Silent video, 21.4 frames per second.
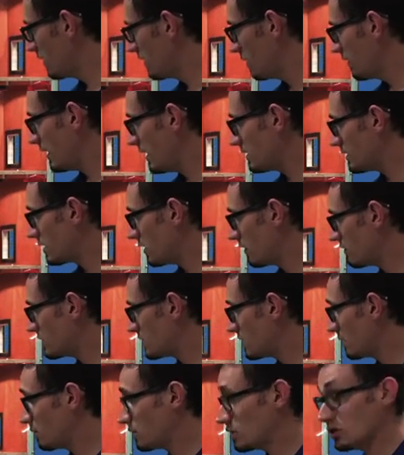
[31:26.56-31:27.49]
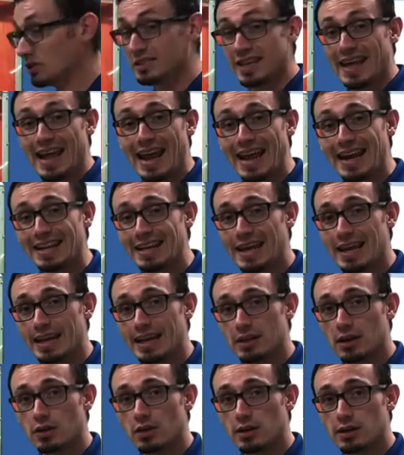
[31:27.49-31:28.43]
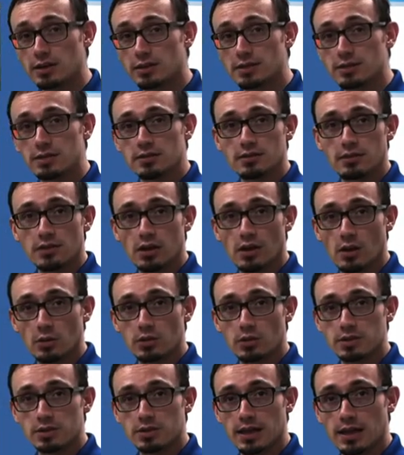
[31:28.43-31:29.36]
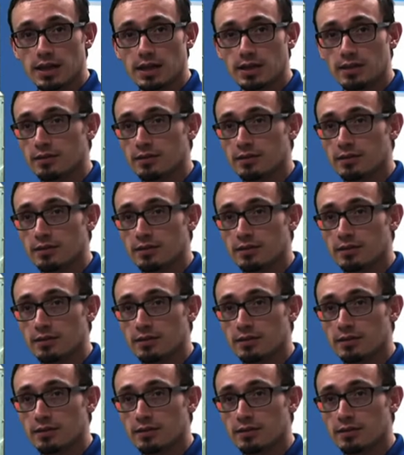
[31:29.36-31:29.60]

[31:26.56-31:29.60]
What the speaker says: That surface temperature is at 88 degrees, holding steady.